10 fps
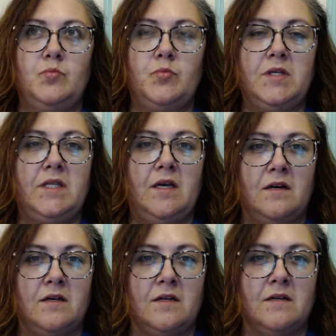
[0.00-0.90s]
really
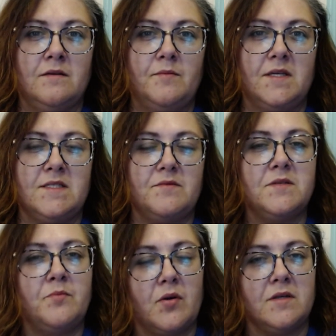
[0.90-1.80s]
honor because it
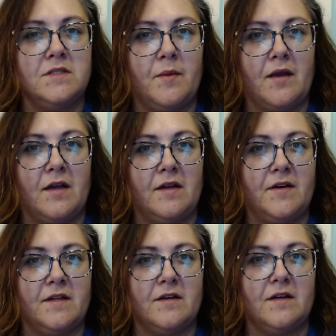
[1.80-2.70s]
was important to my
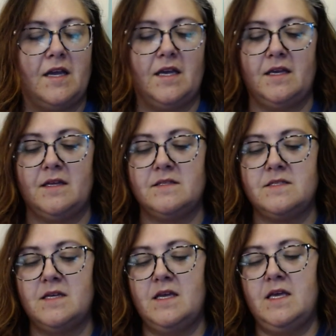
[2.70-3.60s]
grandfather,
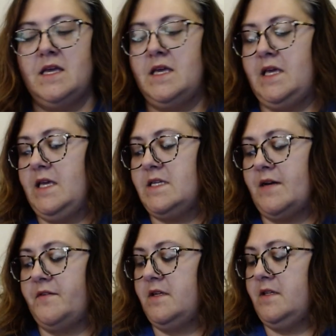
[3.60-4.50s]
and he
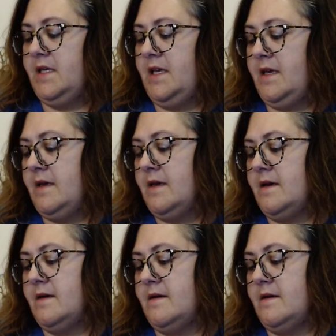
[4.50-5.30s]
definitely